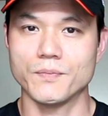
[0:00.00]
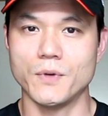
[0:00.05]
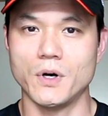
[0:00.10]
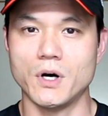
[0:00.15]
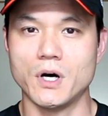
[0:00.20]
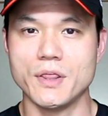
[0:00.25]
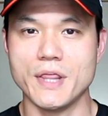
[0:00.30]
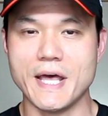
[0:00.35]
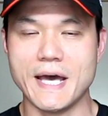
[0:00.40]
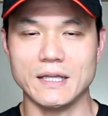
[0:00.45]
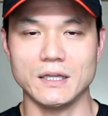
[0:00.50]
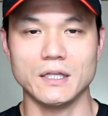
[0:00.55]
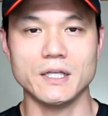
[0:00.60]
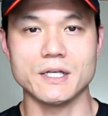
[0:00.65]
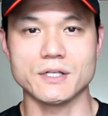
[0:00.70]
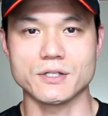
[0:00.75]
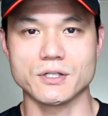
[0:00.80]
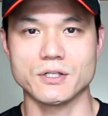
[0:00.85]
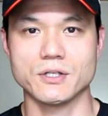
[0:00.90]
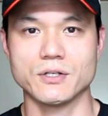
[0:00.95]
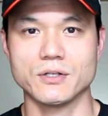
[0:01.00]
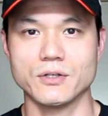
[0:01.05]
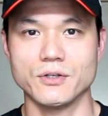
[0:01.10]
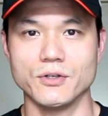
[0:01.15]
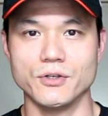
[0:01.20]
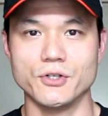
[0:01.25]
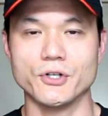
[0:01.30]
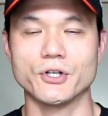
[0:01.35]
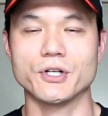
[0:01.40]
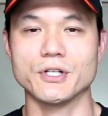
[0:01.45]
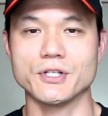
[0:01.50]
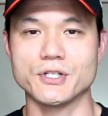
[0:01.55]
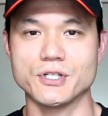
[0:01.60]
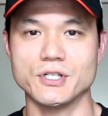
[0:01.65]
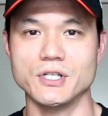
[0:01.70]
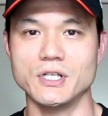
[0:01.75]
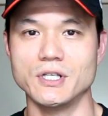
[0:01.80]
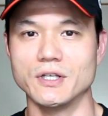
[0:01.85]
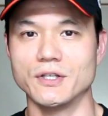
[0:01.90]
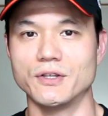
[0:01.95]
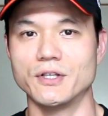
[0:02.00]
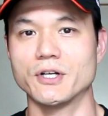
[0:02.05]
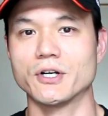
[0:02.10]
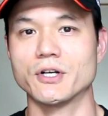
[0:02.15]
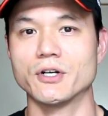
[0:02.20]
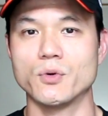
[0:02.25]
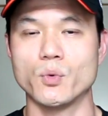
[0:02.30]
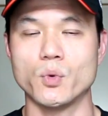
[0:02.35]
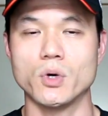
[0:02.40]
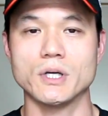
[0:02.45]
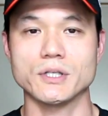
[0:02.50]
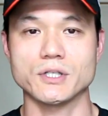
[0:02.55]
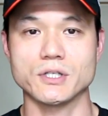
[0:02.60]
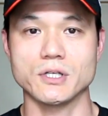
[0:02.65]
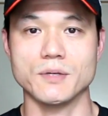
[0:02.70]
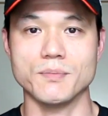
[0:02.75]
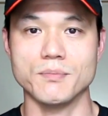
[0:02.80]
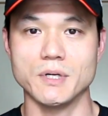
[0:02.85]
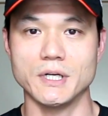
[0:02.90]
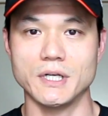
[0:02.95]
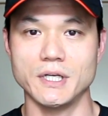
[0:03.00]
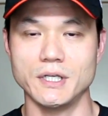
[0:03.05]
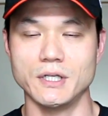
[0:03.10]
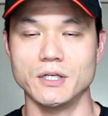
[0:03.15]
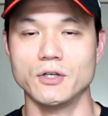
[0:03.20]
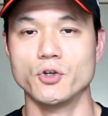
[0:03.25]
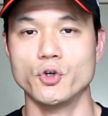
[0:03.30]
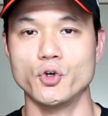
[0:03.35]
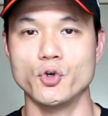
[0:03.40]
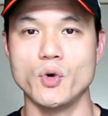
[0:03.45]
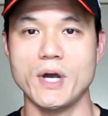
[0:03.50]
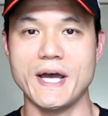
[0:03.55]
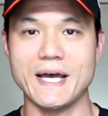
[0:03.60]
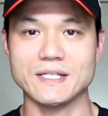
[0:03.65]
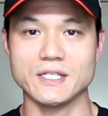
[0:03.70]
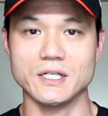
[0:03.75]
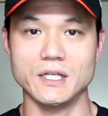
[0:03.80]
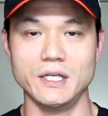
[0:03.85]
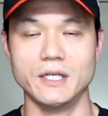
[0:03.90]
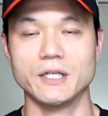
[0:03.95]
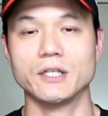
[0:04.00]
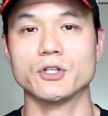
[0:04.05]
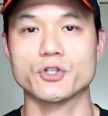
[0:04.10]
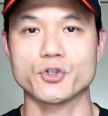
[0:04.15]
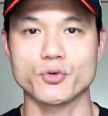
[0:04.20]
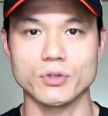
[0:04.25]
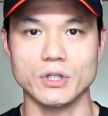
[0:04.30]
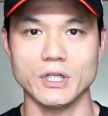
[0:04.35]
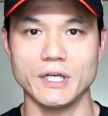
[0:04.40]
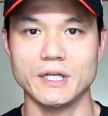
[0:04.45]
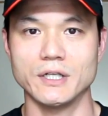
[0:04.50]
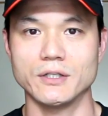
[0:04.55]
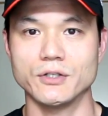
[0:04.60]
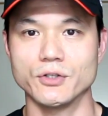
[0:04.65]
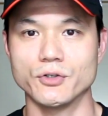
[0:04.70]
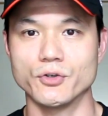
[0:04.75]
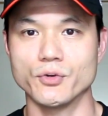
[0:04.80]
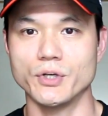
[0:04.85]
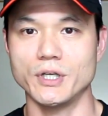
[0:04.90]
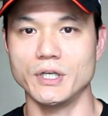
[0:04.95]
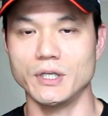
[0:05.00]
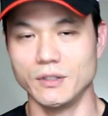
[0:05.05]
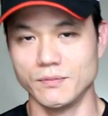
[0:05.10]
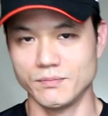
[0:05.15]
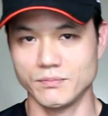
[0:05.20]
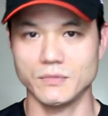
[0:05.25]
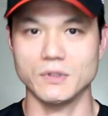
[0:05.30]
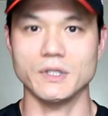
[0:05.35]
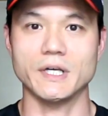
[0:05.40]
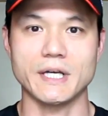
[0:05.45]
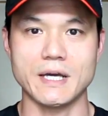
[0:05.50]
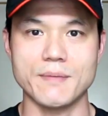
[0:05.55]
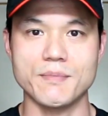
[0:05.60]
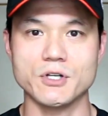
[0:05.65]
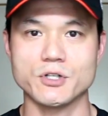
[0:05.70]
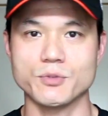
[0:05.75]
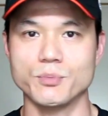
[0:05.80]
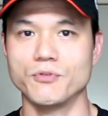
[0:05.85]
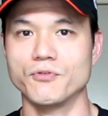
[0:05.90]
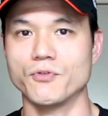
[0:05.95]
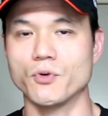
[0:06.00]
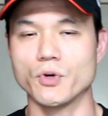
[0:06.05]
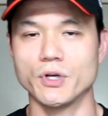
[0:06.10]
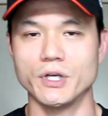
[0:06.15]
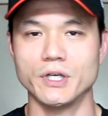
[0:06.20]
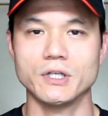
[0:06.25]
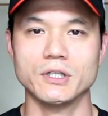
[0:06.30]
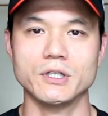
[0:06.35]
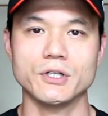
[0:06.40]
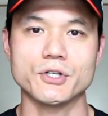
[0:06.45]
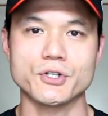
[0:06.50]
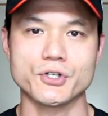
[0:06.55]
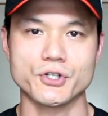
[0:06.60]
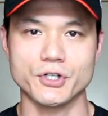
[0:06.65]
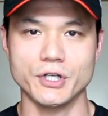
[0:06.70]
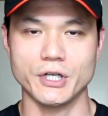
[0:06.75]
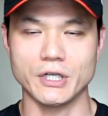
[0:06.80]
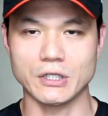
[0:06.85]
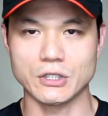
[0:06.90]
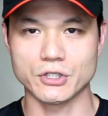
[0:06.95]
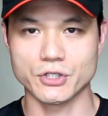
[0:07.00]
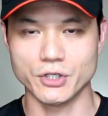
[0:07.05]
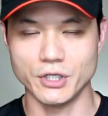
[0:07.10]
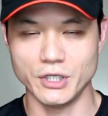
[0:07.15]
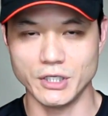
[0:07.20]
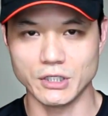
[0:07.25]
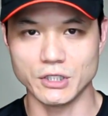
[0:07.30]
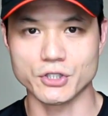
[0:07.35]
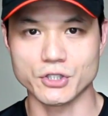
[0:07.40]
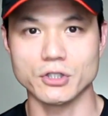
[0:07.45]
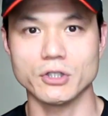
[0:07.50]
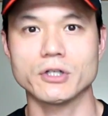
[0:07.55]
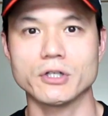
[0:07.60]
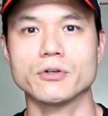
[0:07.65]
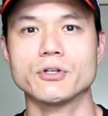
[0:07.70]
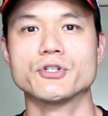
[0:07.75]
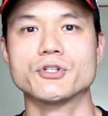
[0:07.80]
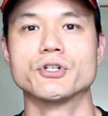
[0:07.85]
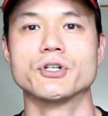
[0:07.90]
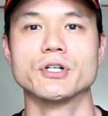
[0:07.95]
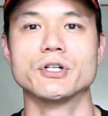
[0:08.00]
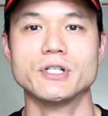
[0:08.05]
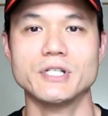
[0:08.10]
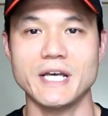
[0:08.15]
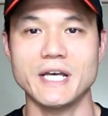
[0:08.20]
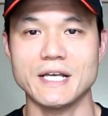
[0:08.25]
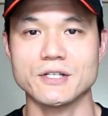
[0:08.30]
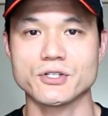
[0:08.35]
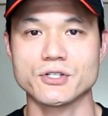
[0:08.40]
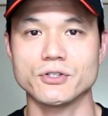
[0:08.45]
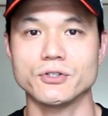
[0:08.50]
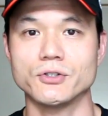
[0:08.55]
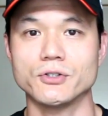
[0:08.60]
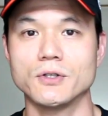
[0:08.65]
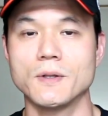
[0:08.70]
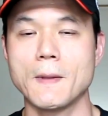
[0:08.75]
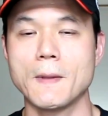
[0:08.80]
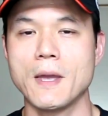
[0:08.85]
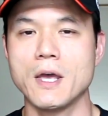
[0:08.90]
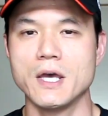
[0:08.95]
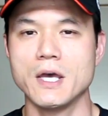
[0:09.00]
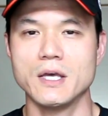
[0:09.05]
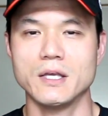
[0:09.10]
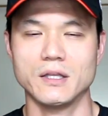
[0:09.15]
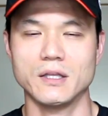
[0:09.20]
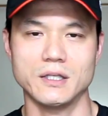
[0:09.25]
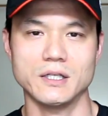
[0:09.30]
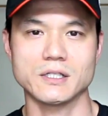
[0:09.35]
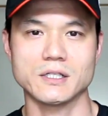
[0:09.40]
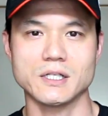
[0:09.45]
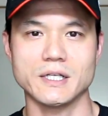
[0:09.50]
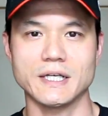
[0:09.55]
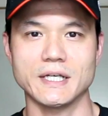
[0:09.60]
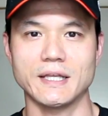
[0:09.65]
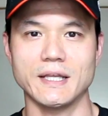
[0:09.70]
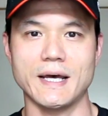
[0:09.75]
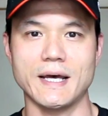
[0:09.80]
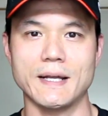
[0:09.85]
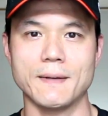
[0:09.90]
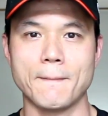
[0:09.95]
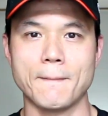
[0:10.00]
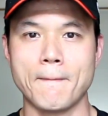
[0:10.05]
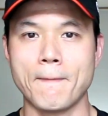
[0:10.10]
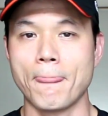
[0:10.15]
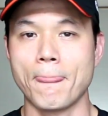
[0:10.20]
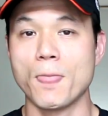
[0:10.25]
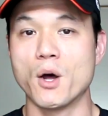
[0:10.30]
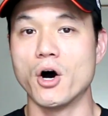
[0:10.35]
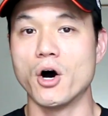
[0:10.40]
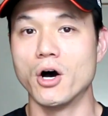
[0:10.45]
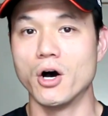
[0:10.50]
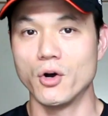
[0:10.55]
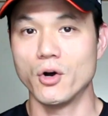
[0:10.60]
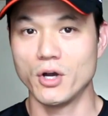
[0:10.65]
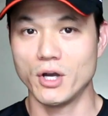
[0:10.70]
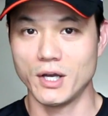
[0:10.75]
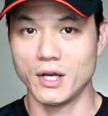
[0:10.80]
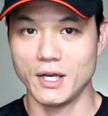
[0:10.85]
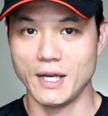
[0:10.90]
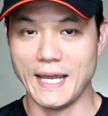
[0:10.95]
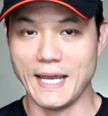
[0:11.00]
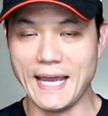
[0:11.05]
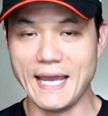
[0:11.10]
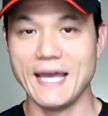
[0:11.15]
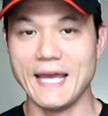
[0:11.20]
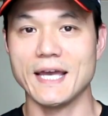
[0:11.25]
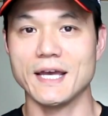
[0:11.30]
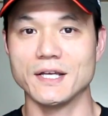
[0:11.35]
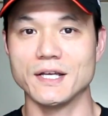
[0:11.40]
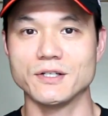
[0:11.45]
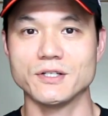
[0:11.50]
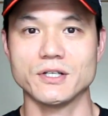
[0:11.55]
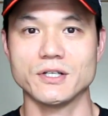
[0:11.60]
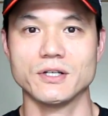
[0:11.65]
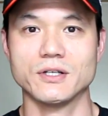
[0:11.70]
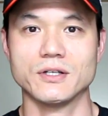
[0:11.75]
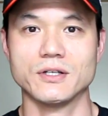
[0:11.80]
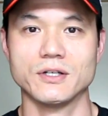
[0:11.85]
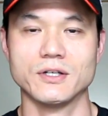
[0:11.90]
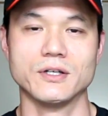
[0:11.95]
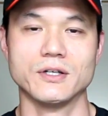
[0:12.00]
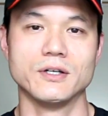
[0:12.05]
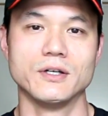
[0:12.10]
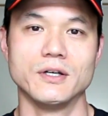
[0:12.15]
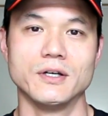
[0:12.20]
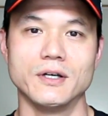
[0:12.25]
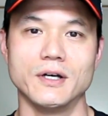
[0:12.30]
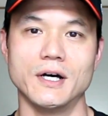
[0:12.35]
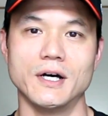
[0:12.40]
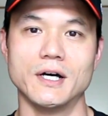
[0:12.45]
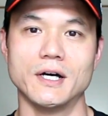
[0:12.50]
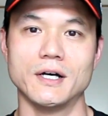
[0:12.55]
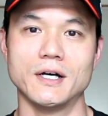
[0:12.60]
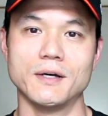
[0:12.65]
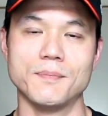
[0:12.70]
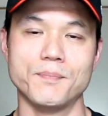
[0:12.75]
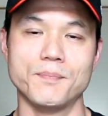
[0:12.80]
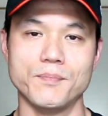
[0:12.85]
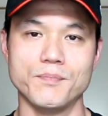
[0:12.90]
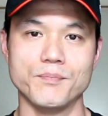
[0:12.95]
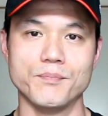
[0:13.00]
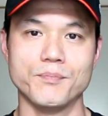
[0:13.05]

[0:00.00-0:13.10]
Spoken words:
on that list, you're going to see that they're going to want somebody who has an English-related degree. Like I mentioned before, English literature, TESL, things like that. And a